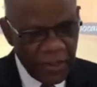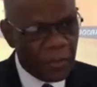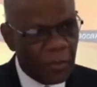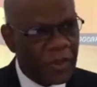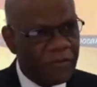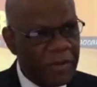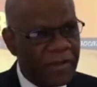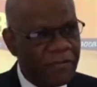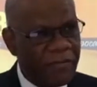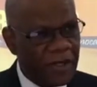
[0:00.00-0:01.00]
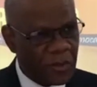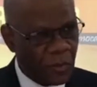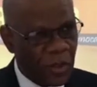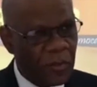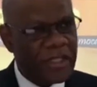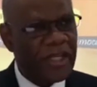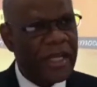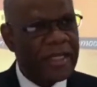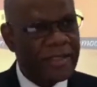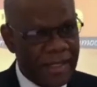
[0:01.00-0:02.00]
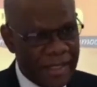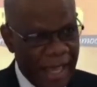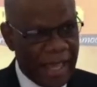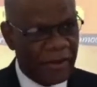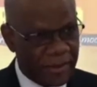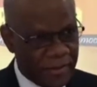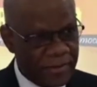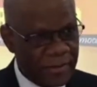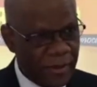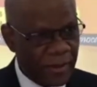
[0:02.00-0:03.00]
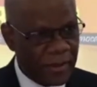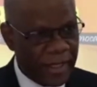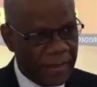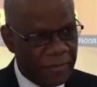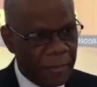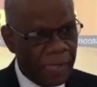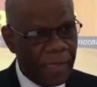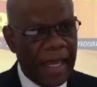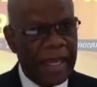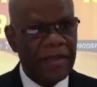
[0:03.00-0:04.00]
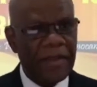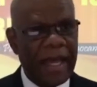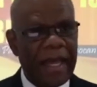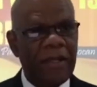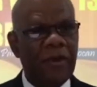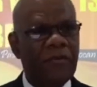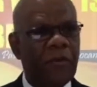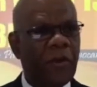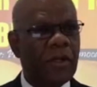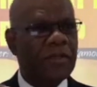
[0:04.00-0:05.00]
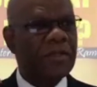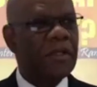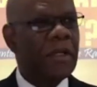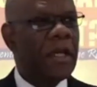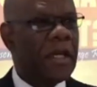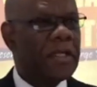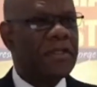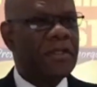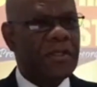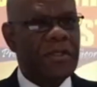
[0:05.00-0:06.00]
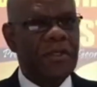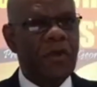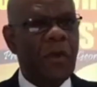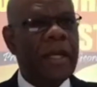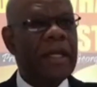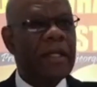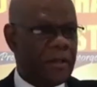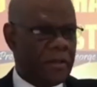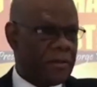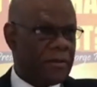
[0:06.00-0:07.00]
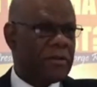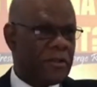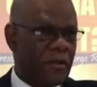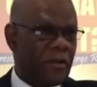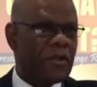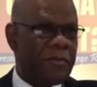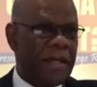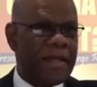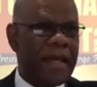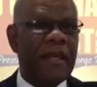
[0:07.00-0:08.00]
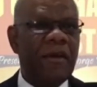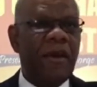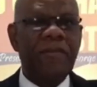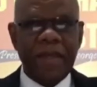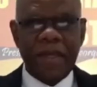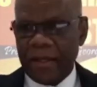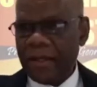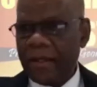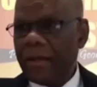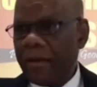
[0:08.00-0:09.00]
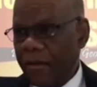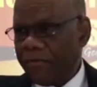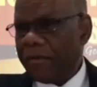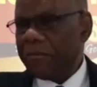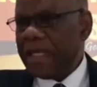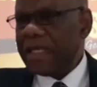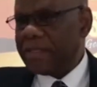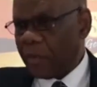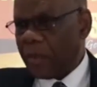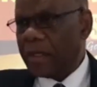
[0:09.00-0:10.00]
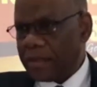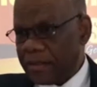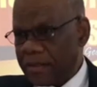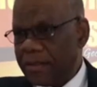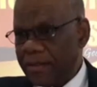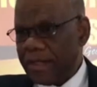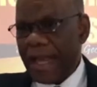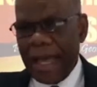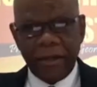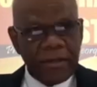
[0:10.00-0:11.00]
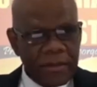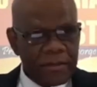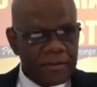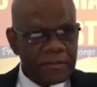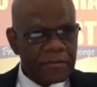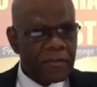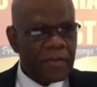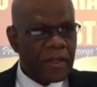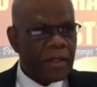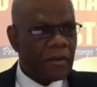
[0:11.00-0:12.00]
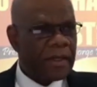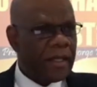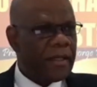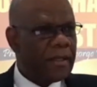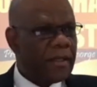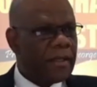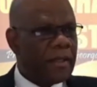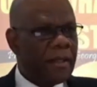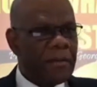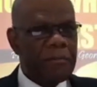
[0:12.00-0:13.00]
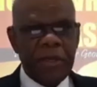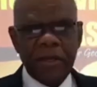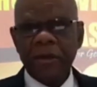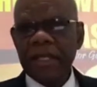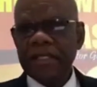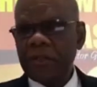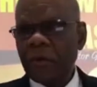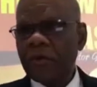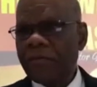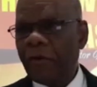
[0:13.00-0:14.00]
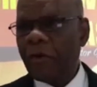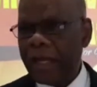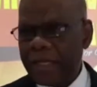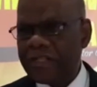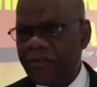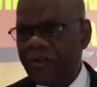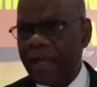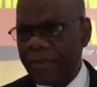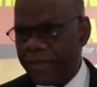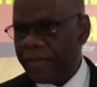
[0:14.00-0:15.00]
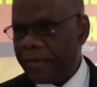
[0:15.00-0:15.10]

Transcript: would have been the first one, which is the lion, okay? And the lion, of course, is known to be the head of the beast world, the lion, okay? The bear is known for its strength,